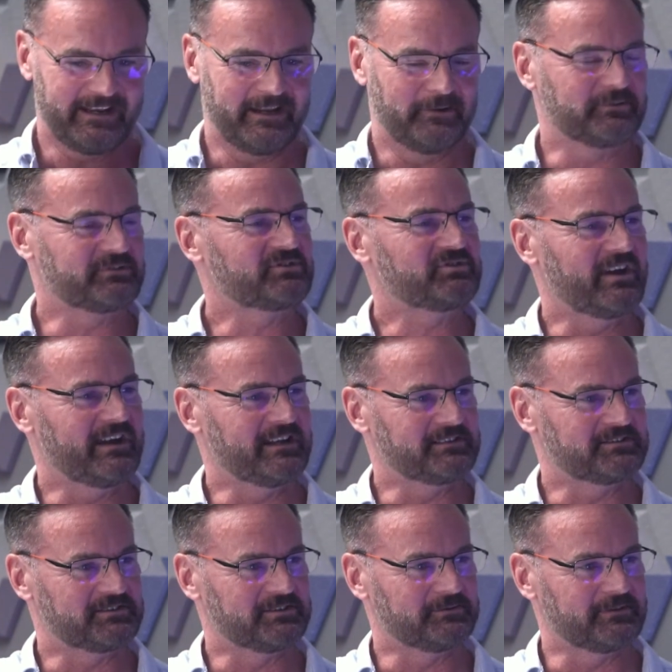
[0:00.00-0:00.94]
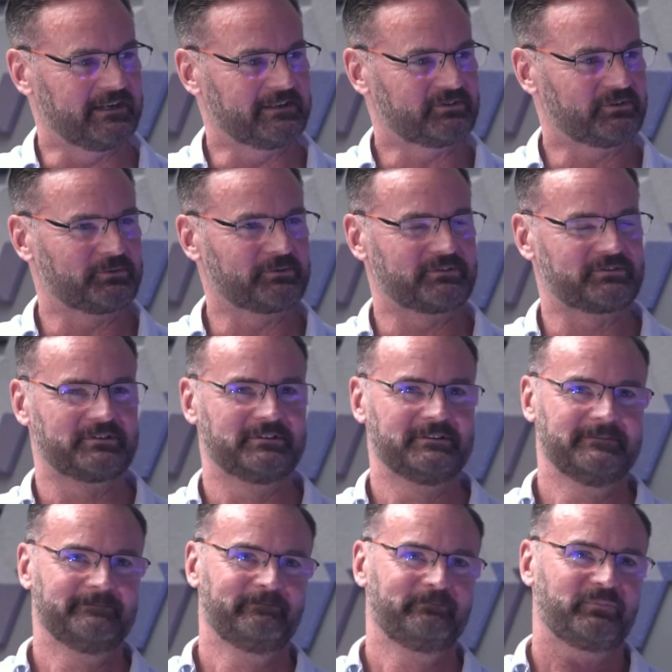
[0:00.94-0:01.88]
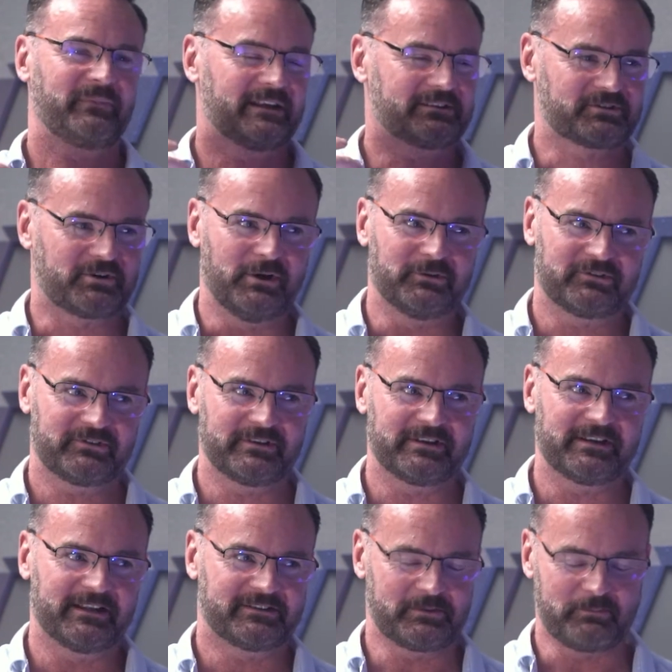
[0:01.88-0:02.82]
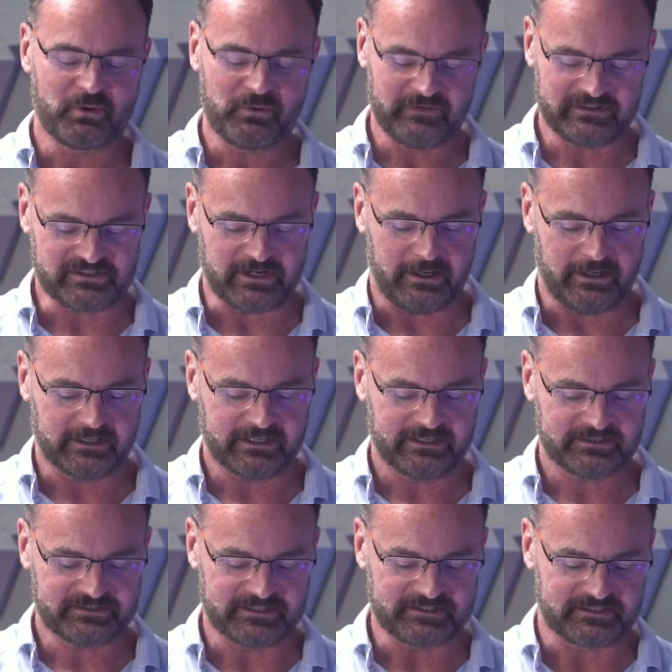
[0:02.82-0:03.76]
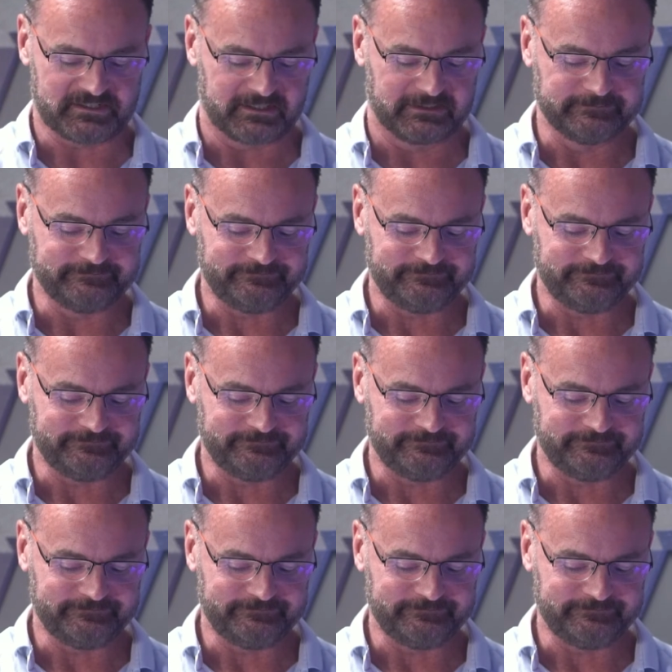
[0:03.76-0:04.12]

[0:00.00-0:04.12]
now it's changed to do that. So it's constantly, it's a moving target, essentially.